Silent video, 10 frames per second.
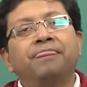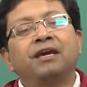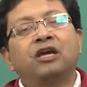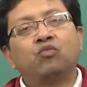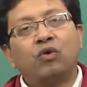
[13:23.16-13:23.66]

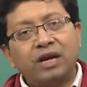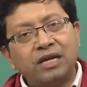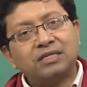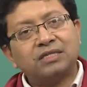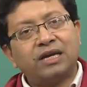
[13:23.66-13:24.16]
In one
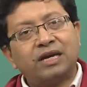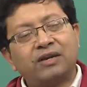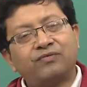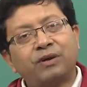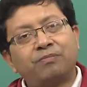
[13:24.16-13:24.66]
instant,
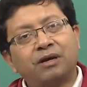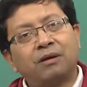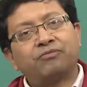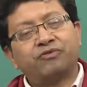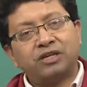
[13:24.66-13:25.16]
if I pick
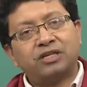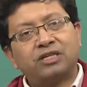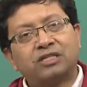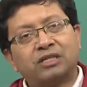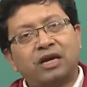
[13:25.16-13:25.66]
up 3
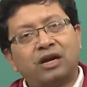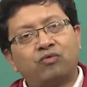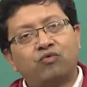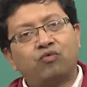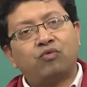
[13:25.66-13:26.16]
chits at
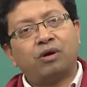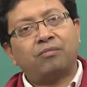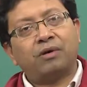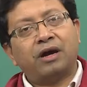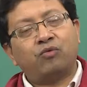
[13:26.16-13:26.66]

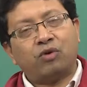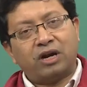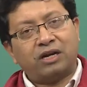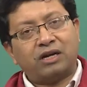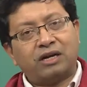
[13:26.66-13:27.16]

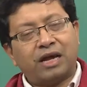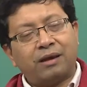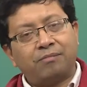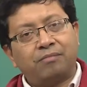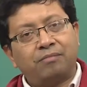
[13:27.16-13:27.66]
one at a
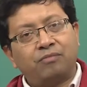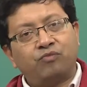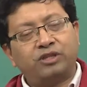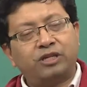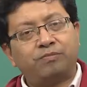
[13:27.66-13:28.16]
time
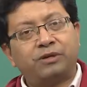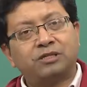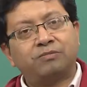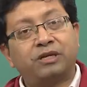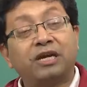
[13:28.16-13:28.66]
with
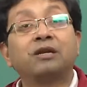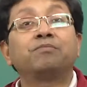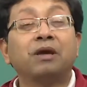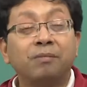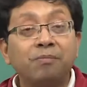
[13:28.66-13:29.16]
replacement, it
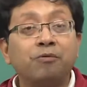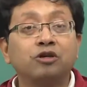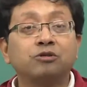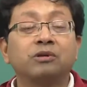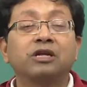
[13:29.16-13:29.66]
may be
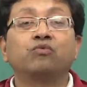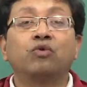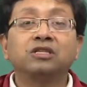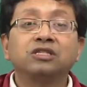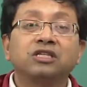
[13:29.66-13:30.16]
possible in
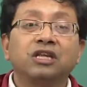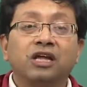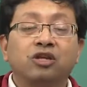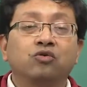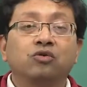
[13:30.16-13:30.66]
one
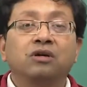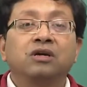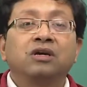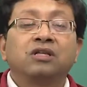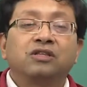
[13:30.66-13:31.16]
scenario
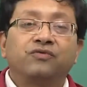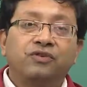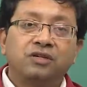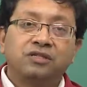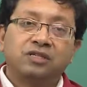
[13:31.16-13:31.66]
the
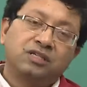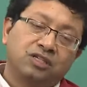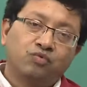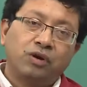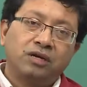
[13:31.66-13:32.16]
first chit
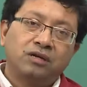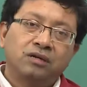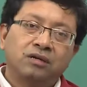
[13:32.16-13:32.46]
is 1,